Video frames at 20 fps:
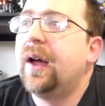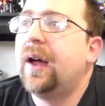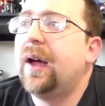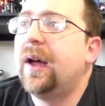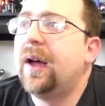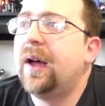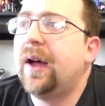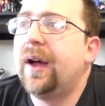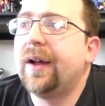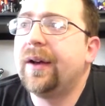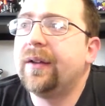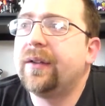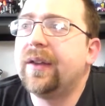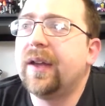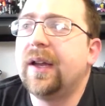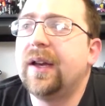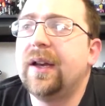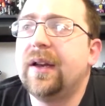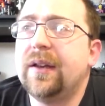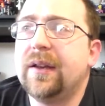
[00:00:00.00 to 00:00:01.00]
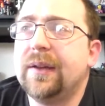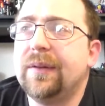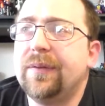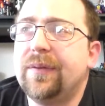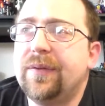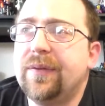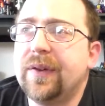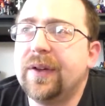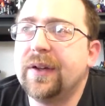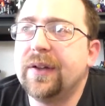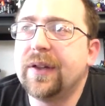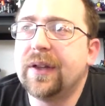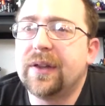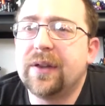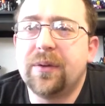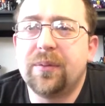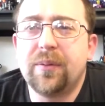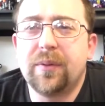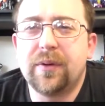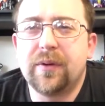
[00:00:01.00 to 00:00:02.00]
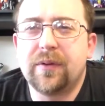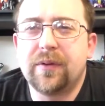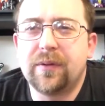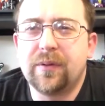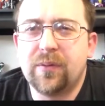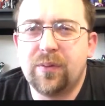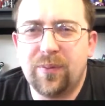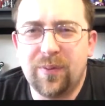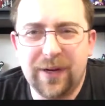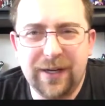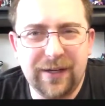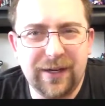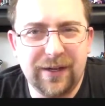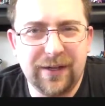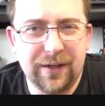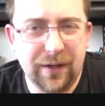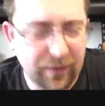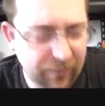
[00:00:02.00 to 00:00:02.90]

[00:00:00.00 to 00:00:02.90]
uh, honestly, I didn't feel that there was quite